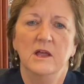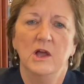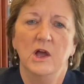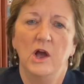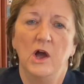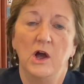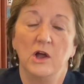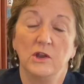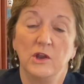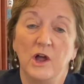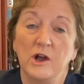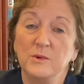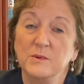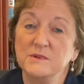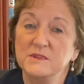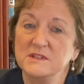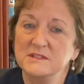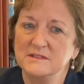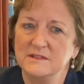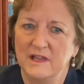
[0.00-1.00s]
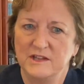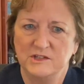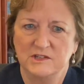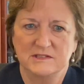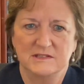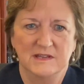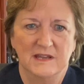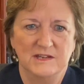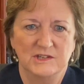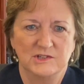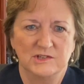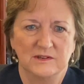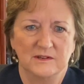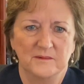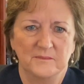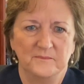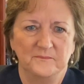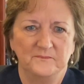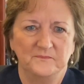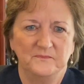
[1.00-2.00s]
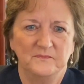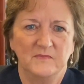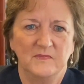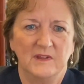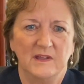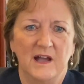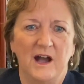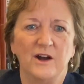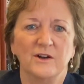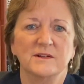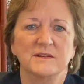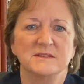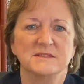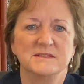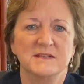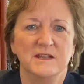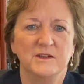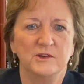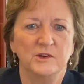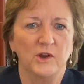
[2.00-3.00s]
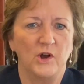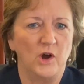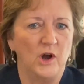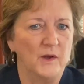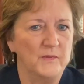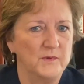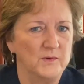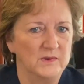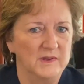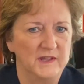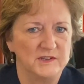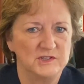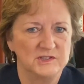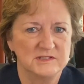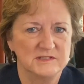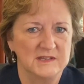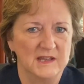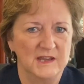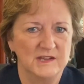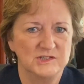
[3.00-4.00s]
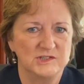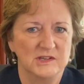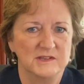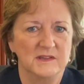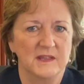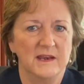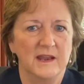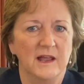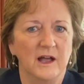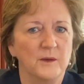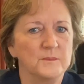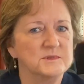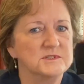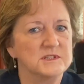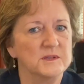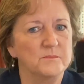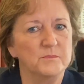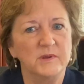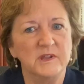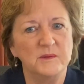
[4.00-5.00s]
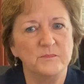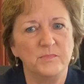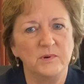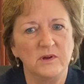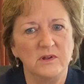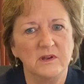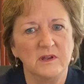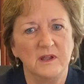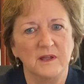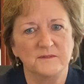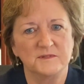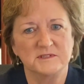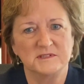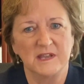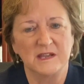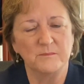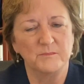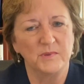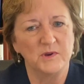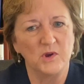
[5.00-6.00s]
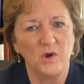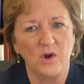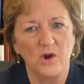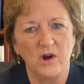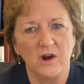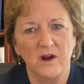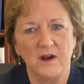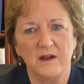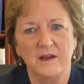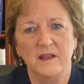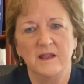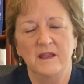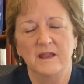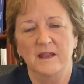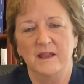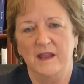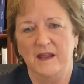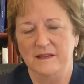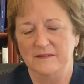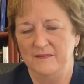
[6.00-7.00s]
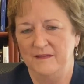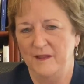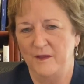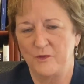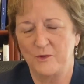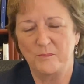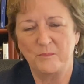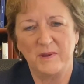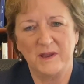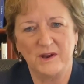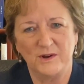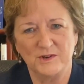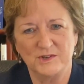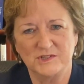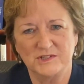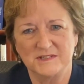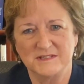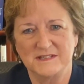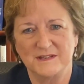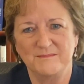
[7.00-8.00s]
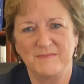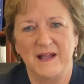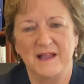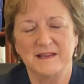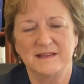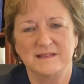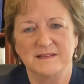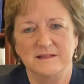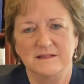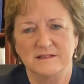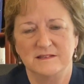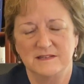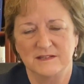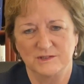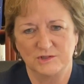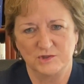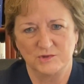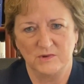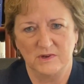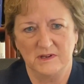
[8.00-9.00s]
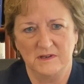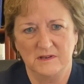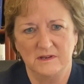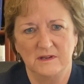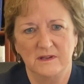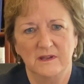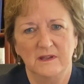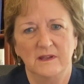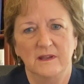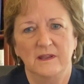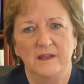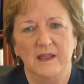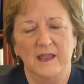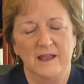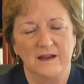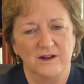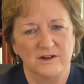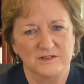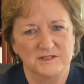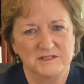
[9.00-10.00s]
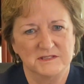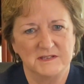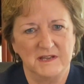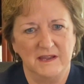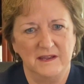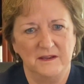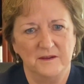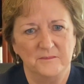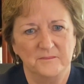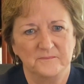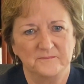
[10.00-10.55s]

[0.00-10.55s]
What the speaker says: Along with this legislation, I'll continue to author legislation that helps the people of St. Bernard and the other parishes in my district and our state,